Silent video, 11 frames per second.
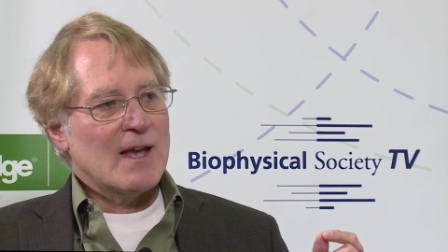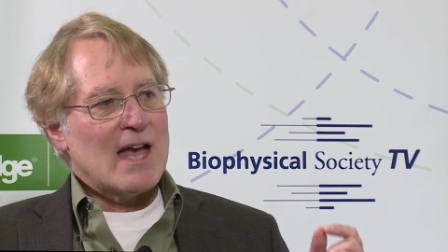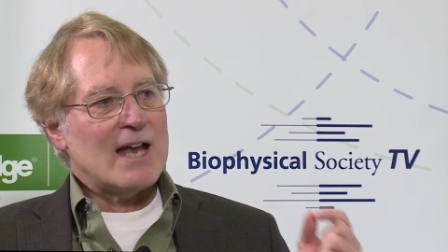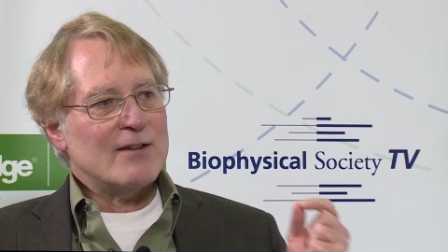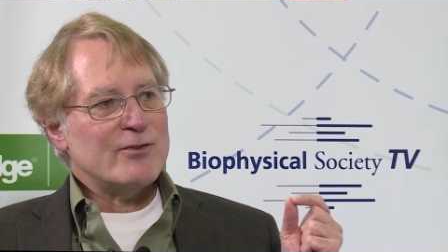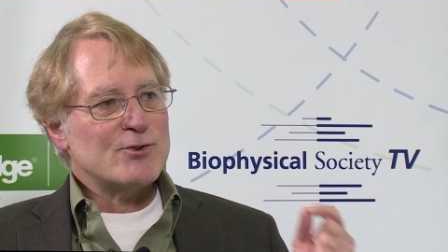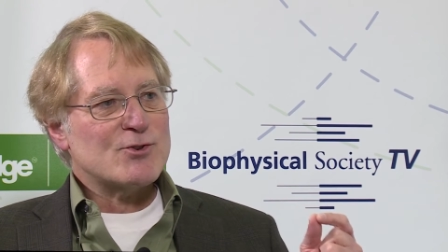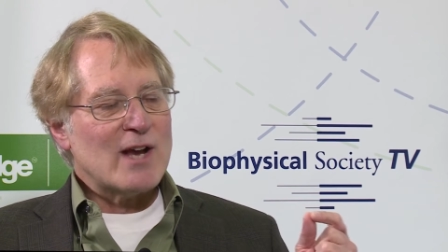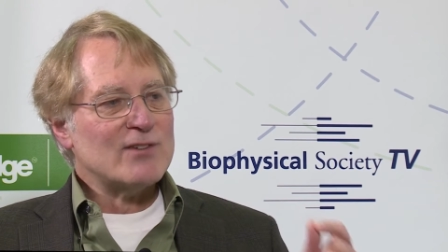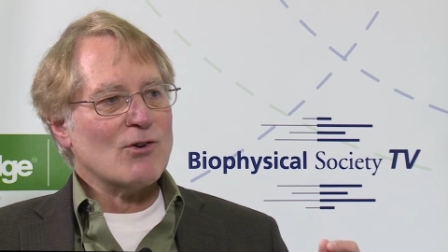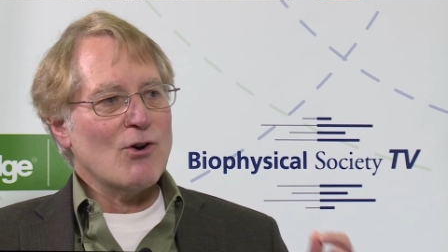And if you
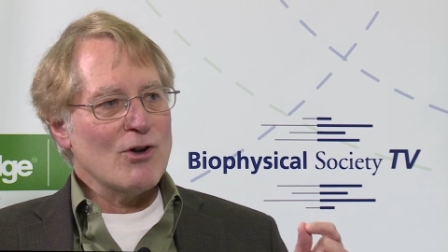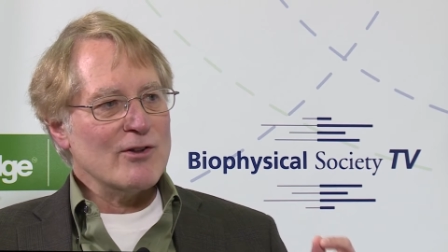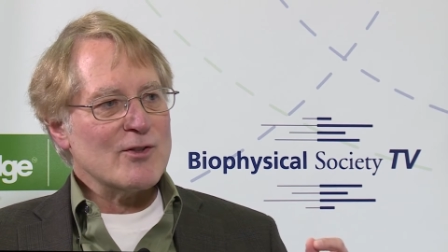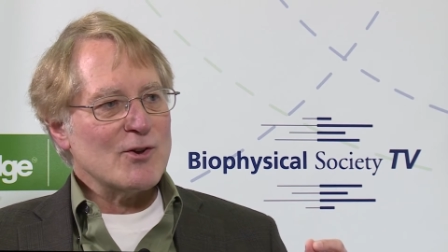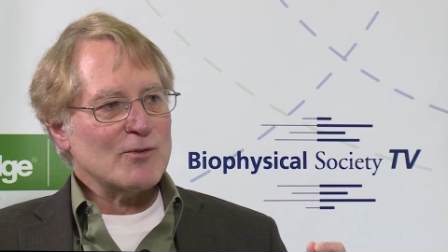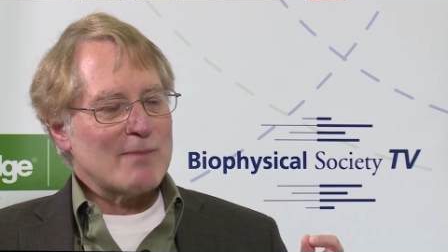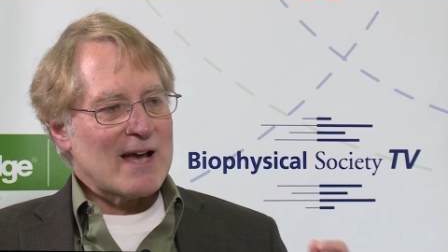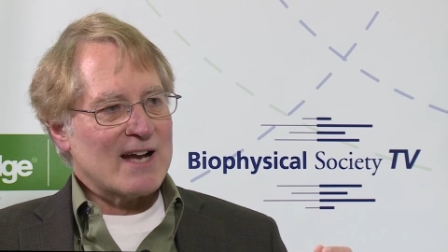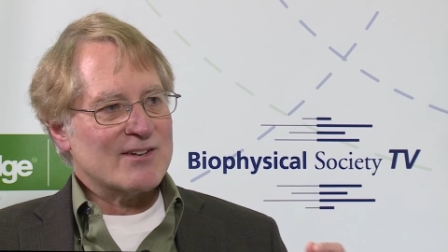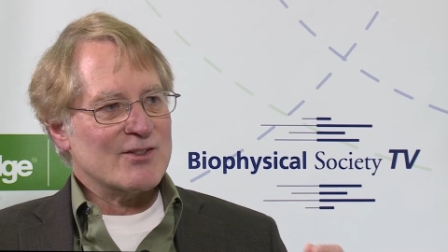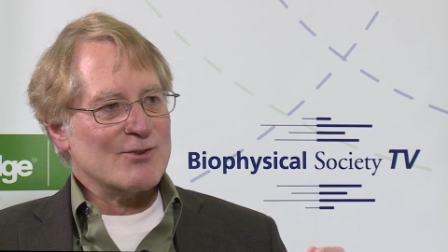trace all of those
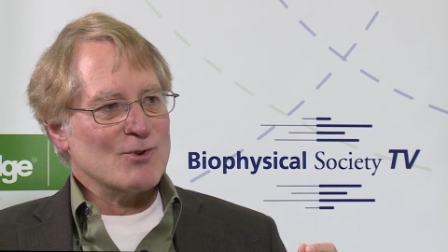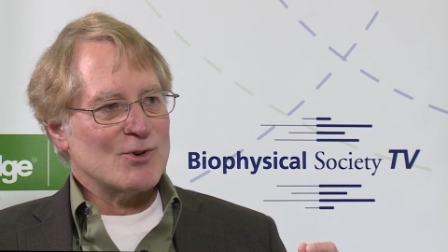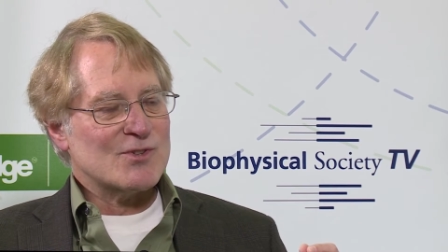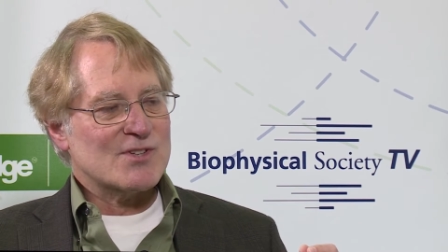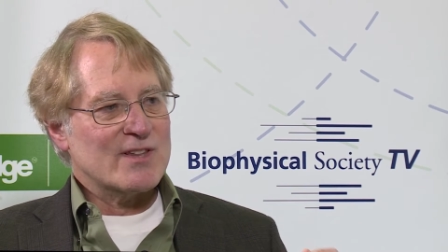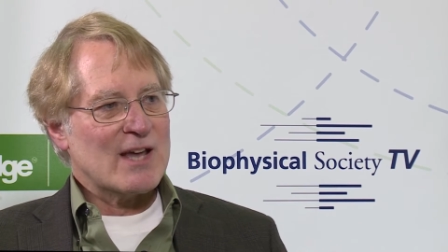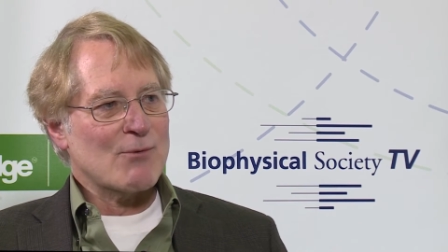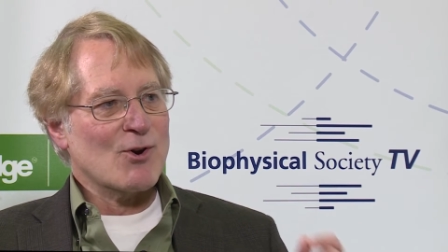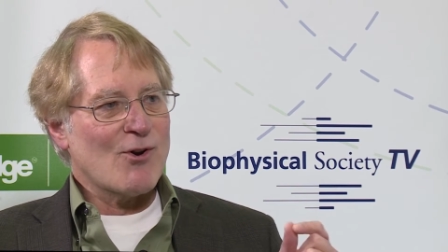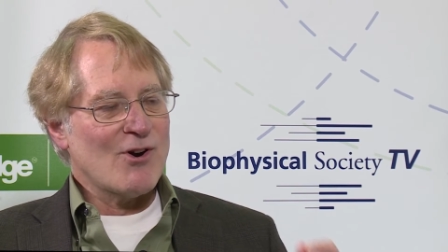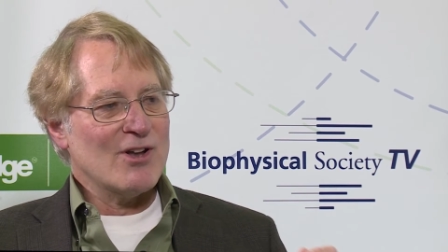back to the roots, they
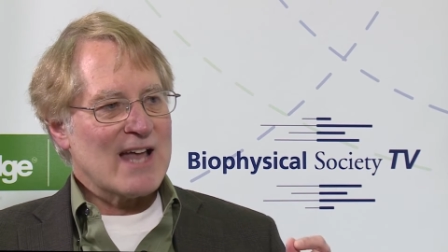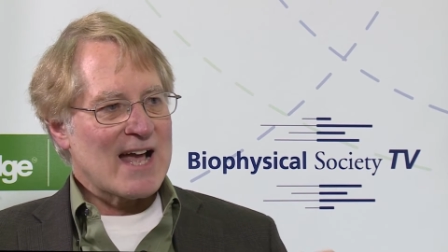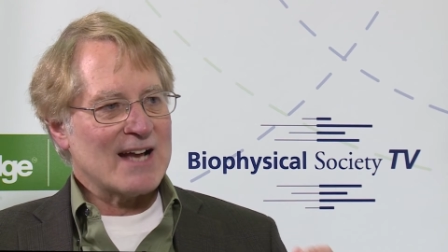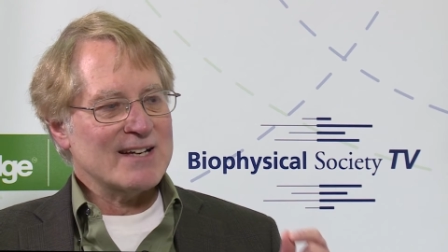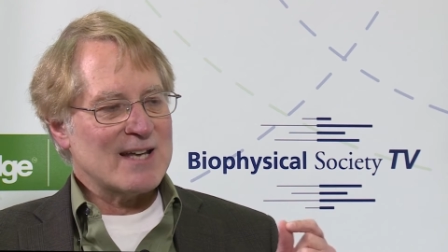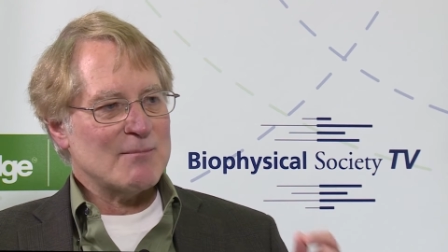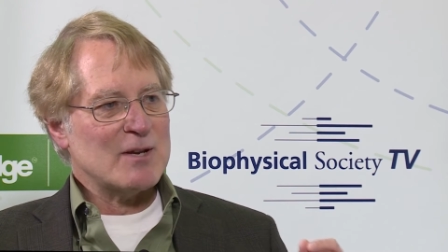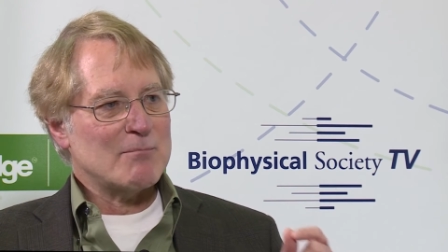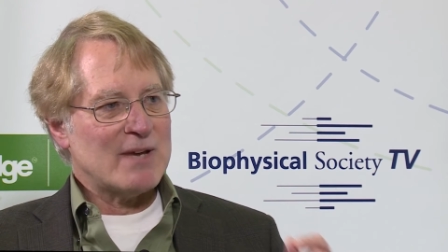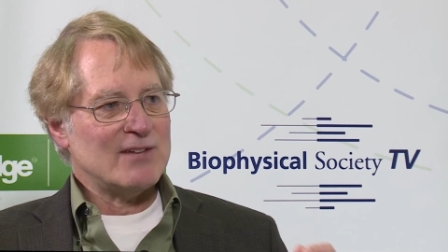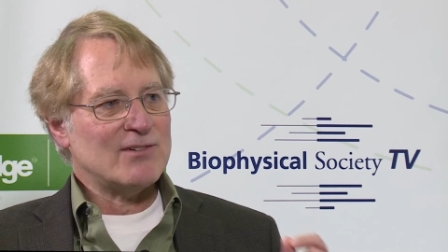were all academic
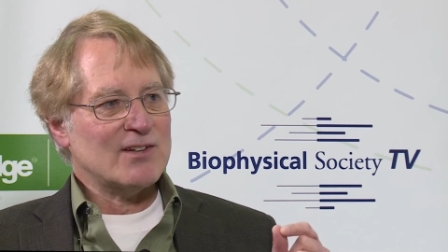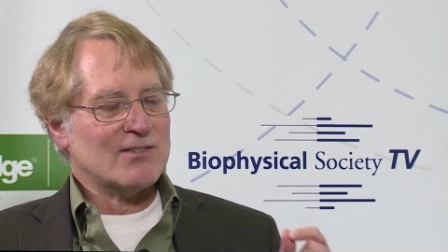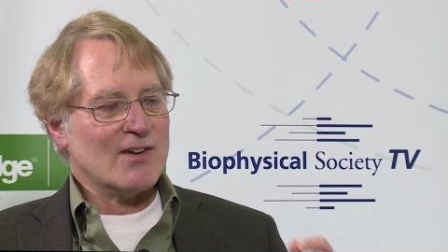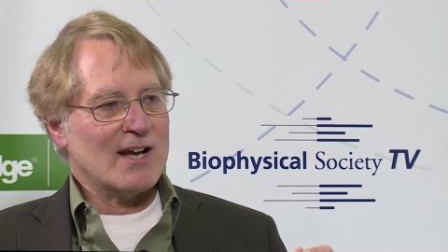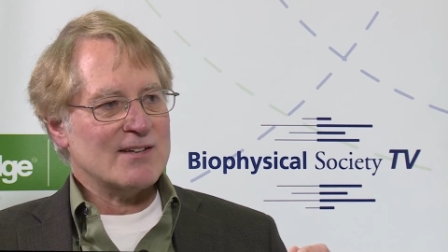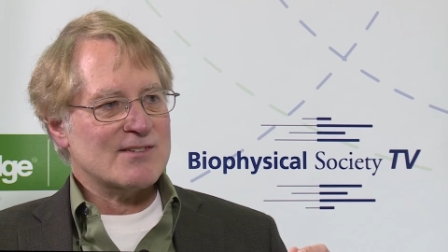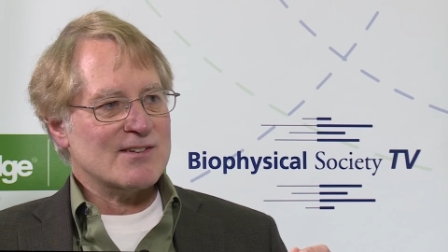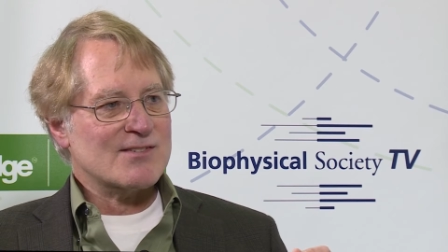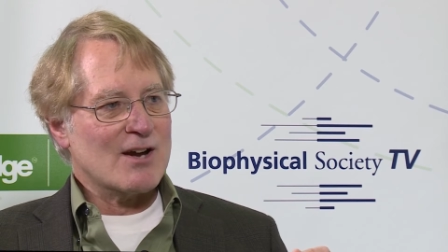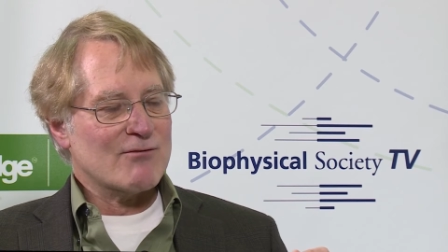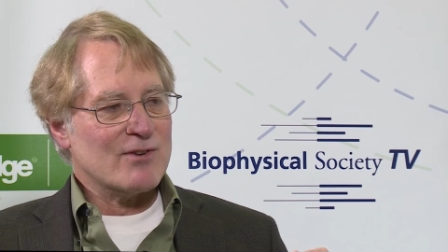basic science
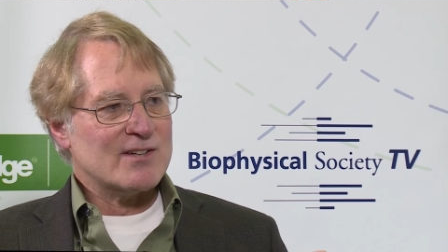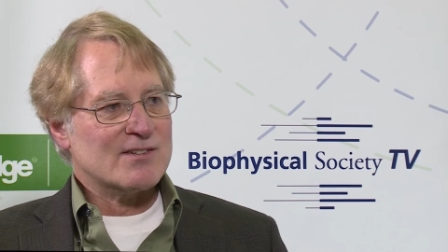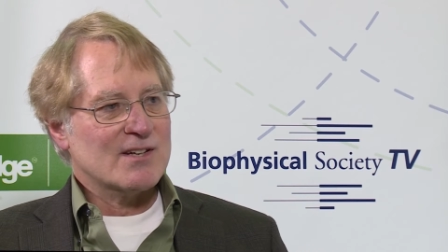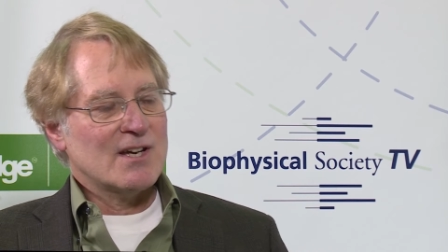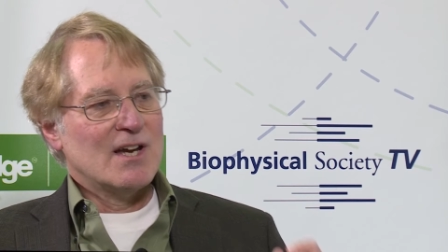discoveries.